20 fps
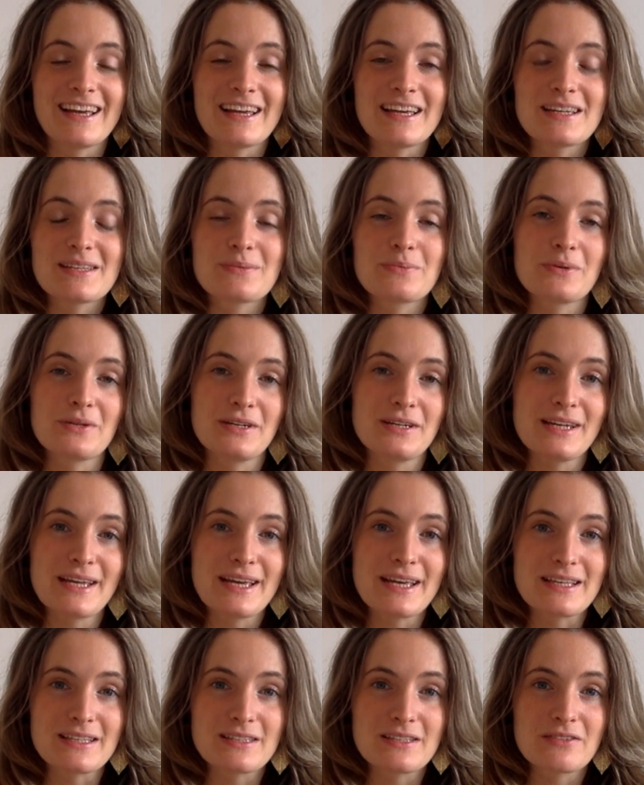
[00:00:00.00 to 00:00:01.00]
is what it
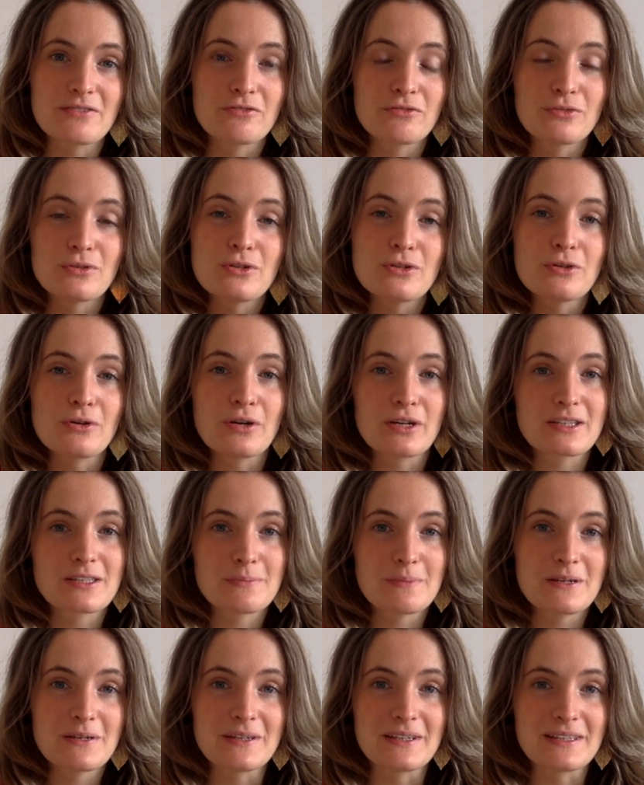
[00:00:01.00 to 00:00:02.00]
is through your
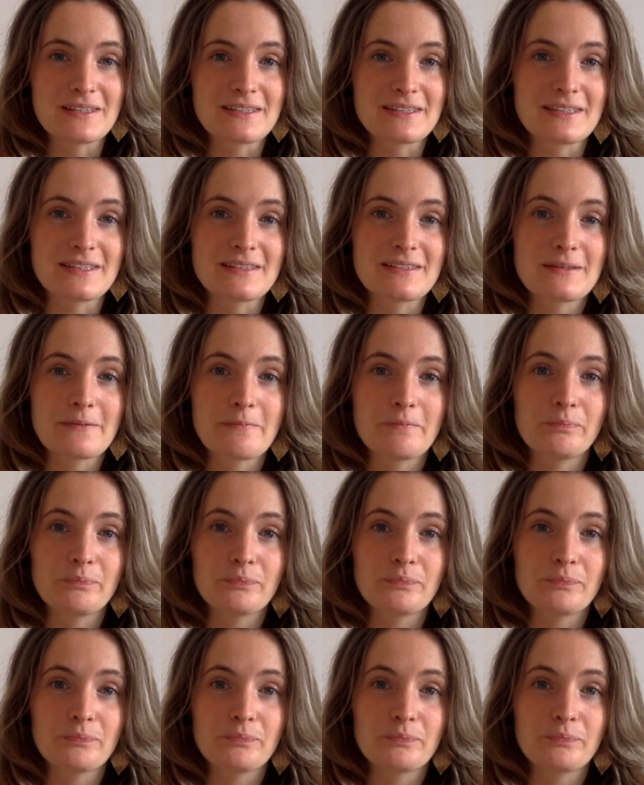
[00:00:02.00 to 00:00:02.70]
experiences.